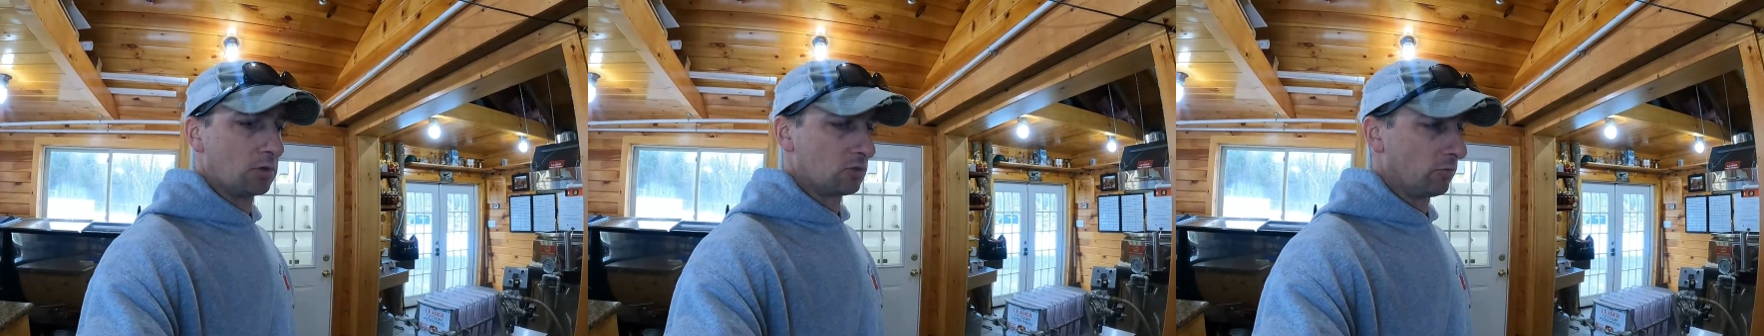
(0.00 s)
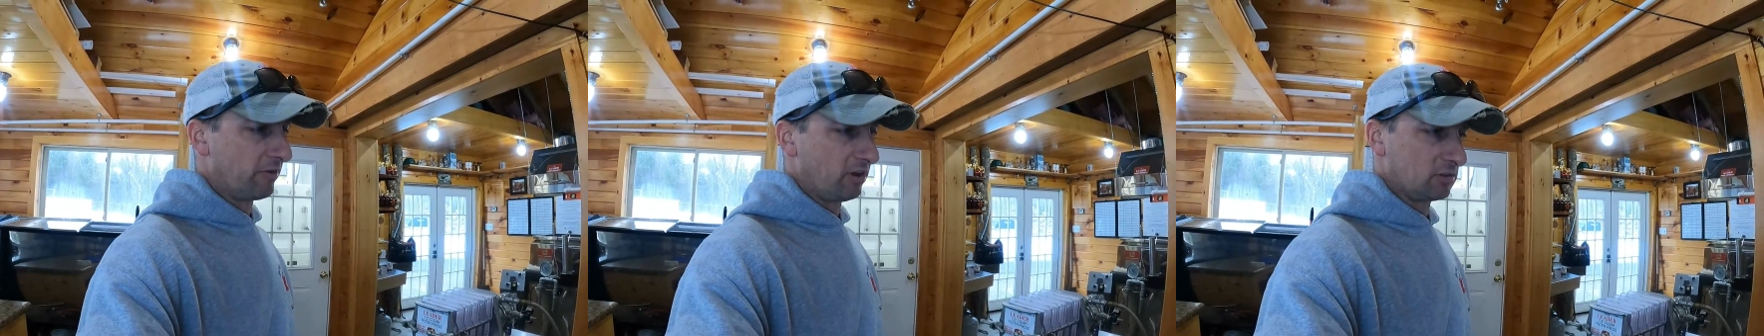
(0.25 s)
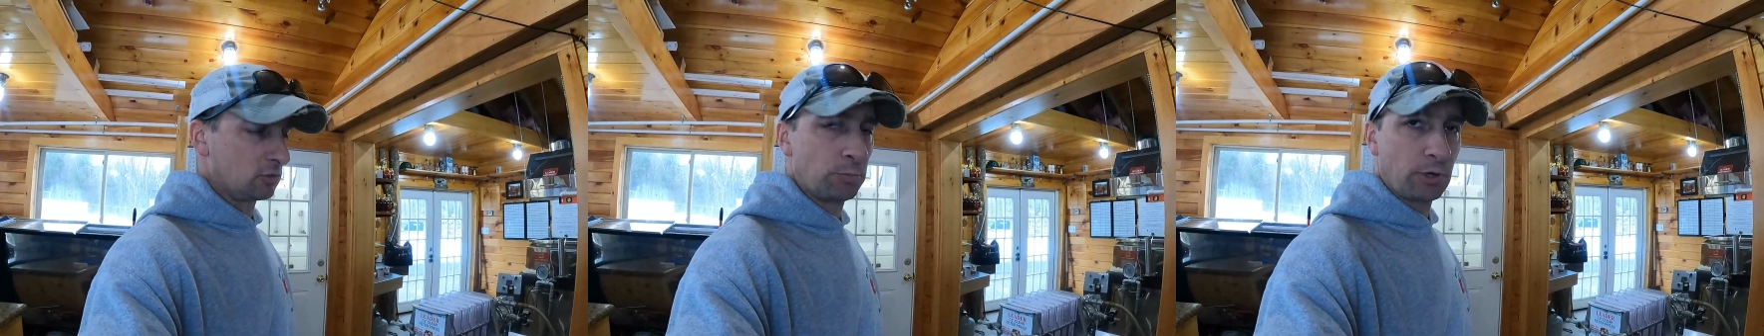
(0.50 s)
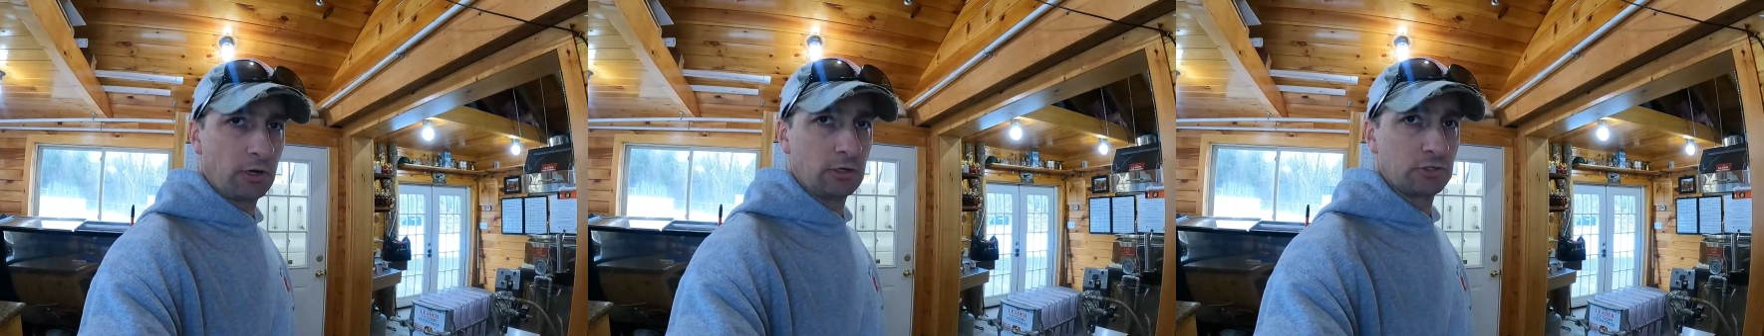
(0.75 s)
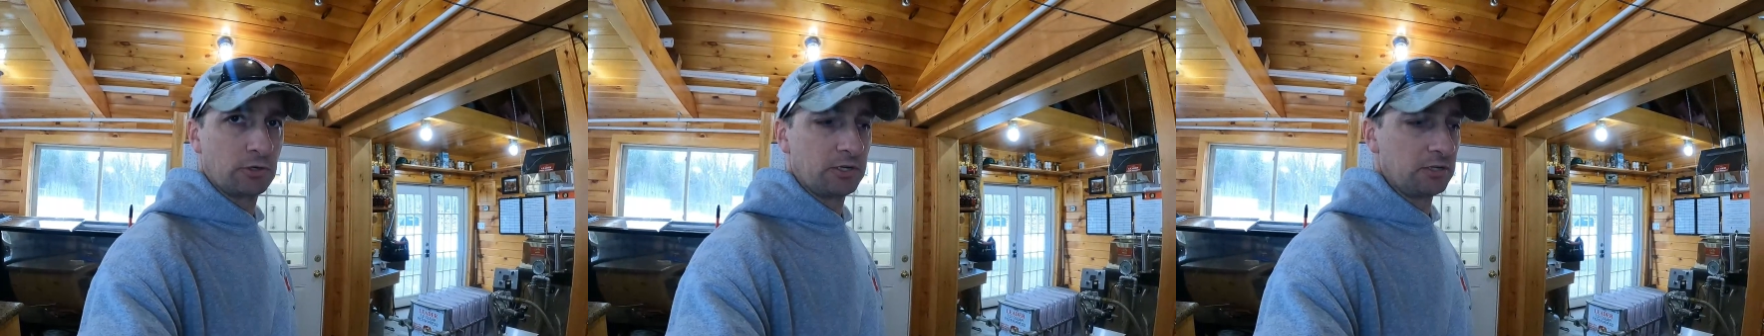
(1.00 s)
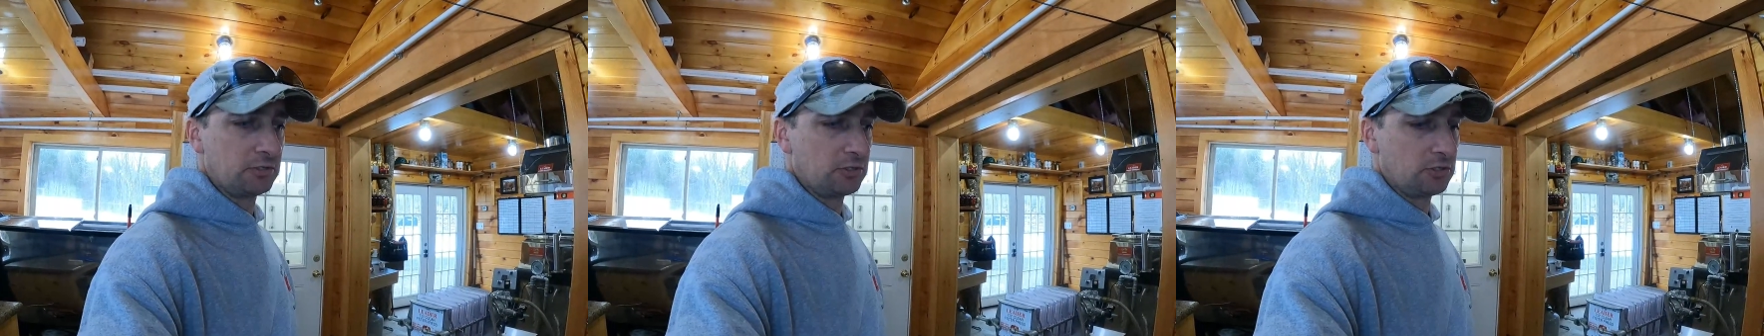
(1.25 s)
So we've got super
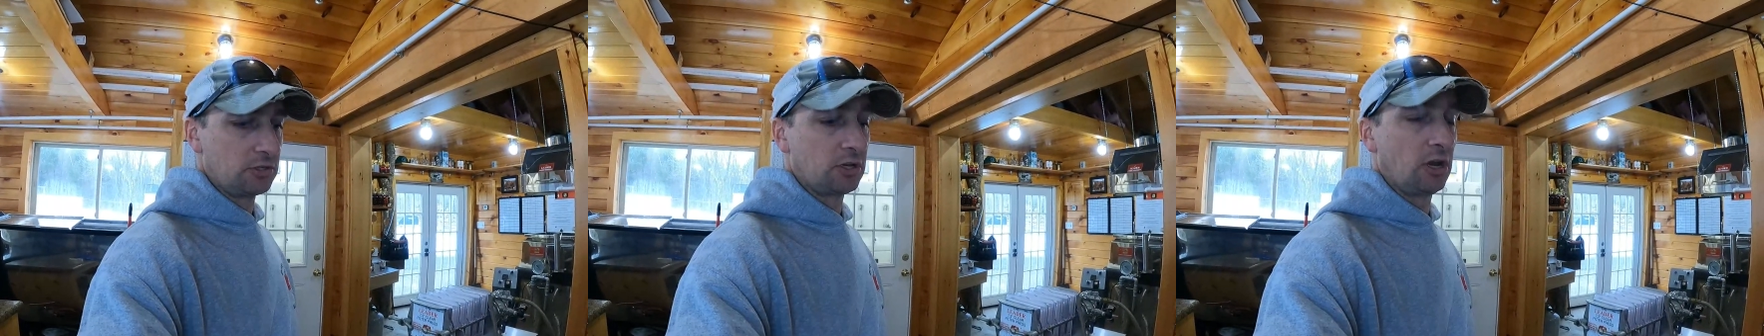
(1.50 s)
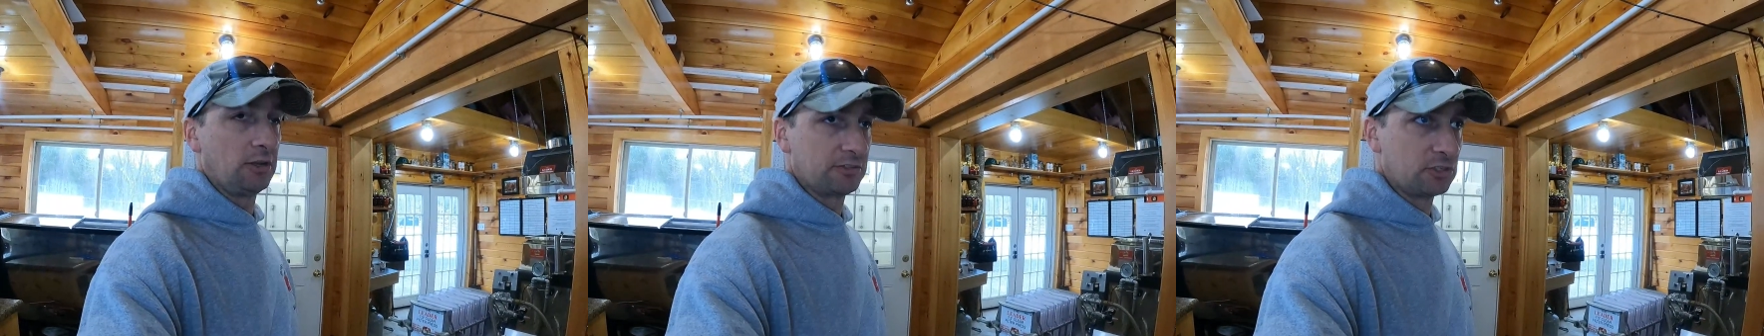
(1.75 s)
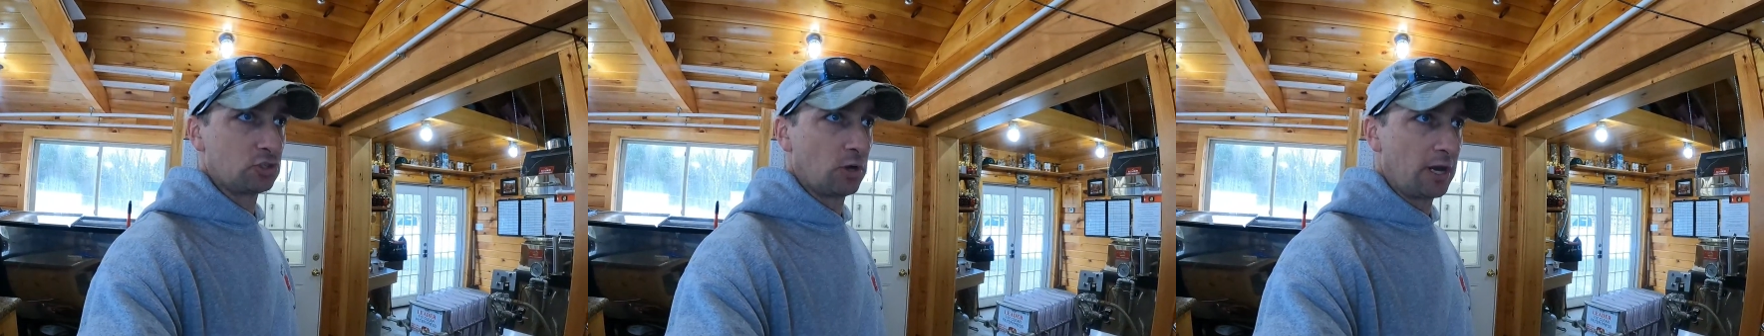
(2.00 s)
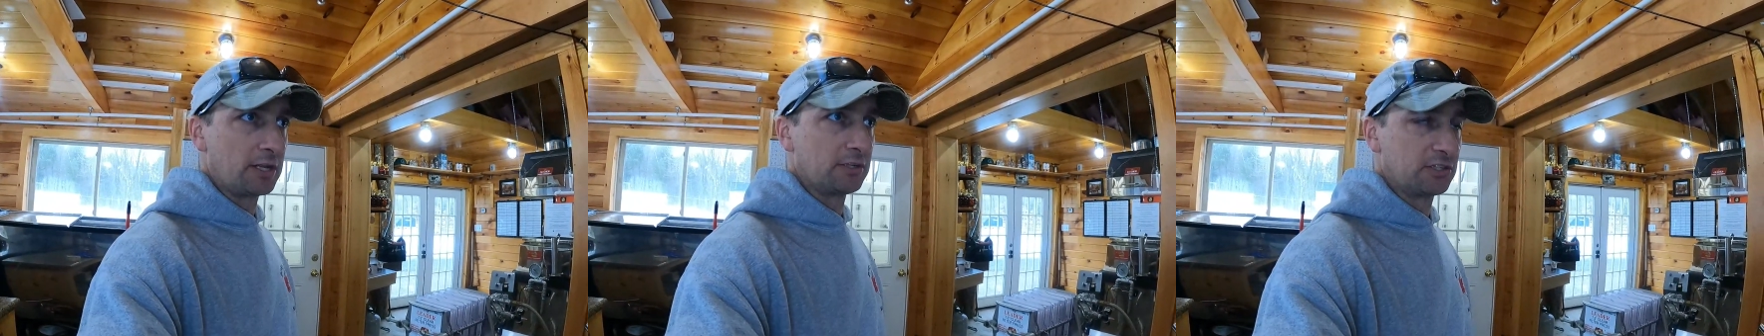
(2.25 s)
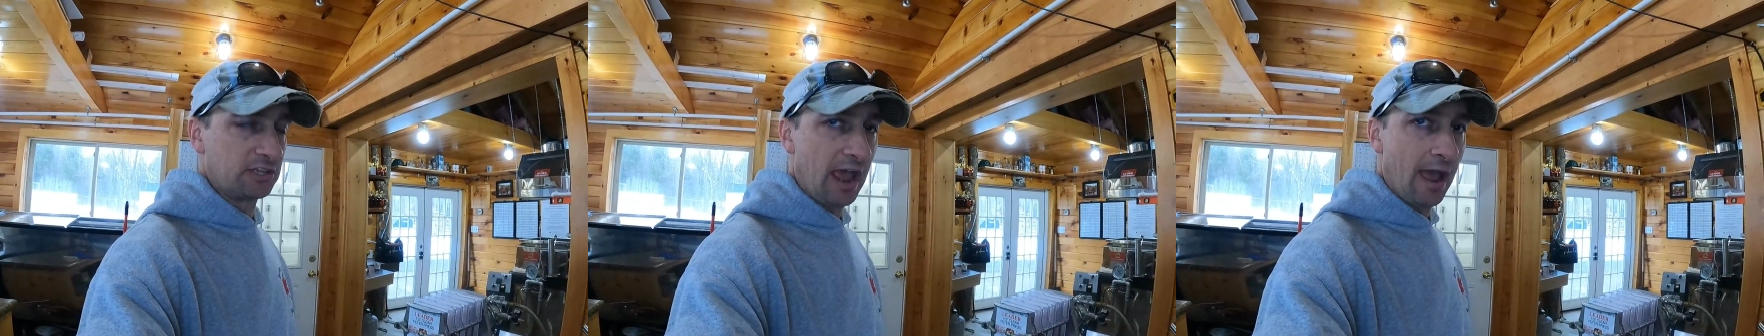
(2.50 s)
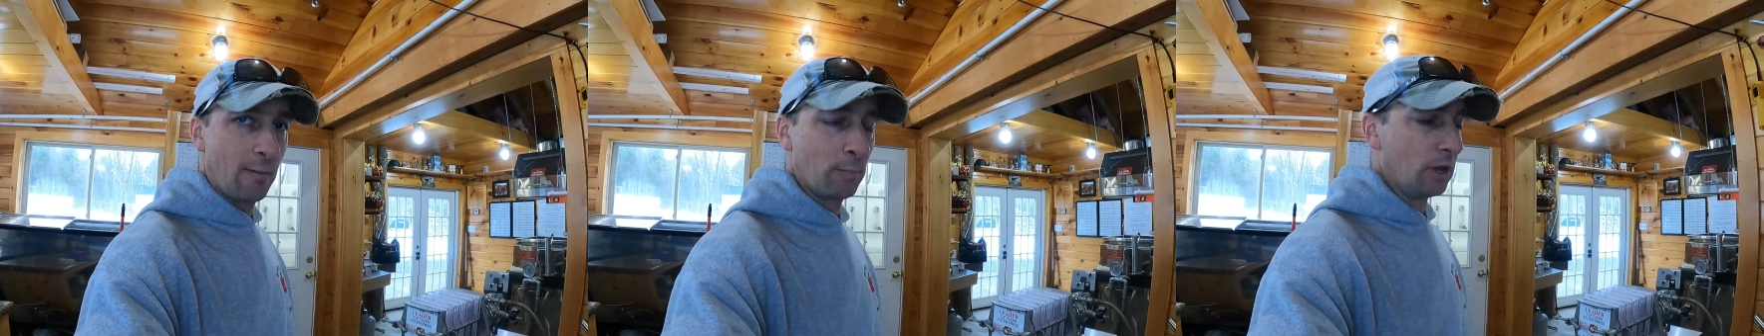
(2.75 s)
concentrated
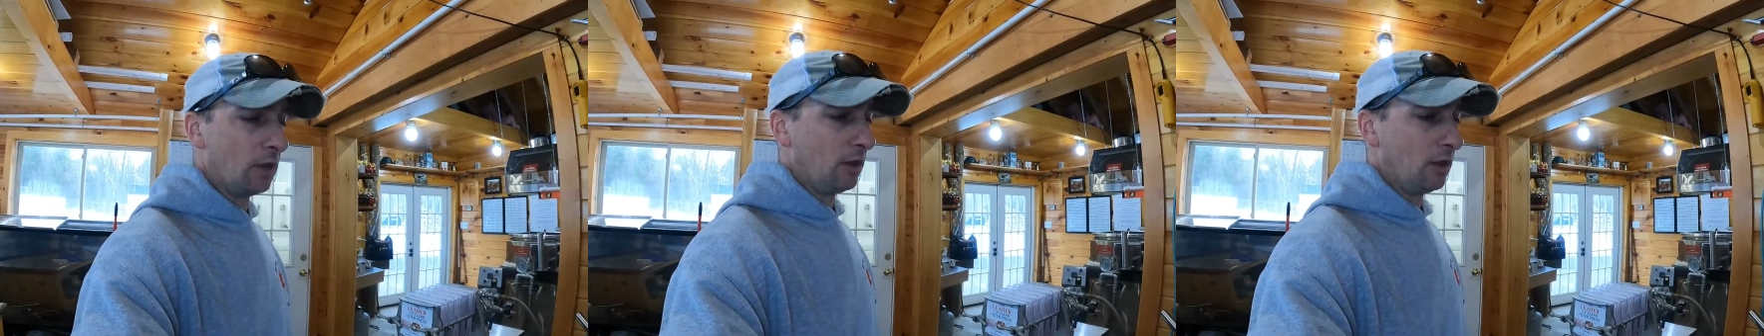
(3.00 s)
sap